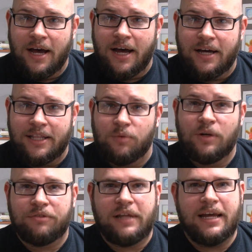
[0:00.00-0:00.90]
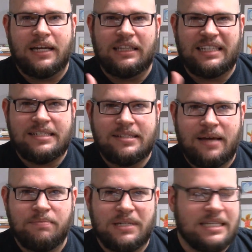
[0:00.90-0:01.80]
Uh, that Rick Flag kind of leads
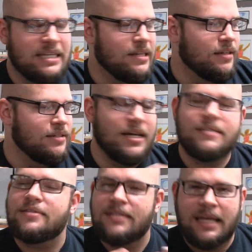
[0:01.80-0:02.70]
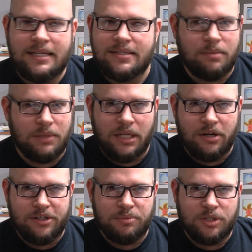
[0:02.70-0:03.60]
them, but he doesn't see any
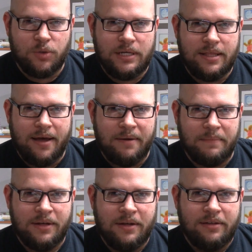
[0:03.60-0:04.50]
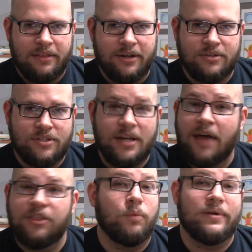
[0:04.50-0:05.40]
similarities between them. There's
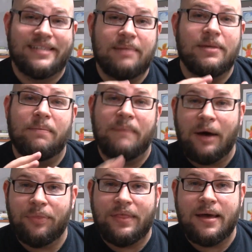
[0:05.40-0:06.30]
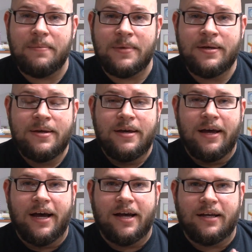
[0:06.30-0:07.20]
nothing redeeming about them.
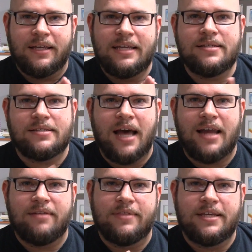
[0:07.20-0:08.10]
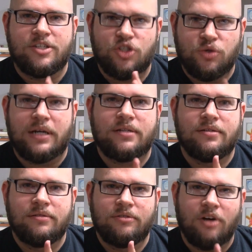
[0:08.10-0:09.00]
Uh, he is kind of the
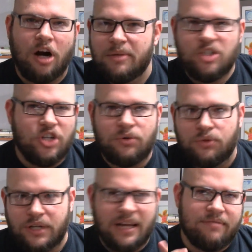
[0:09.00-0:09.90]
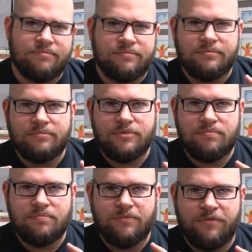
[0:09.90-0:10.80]
strict army general kind of
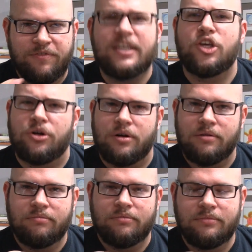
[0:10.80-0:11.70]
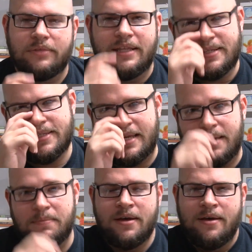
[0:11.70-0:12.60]
figure in this
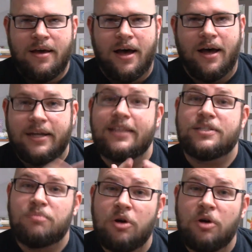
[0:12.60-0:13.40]
team, uh, and in this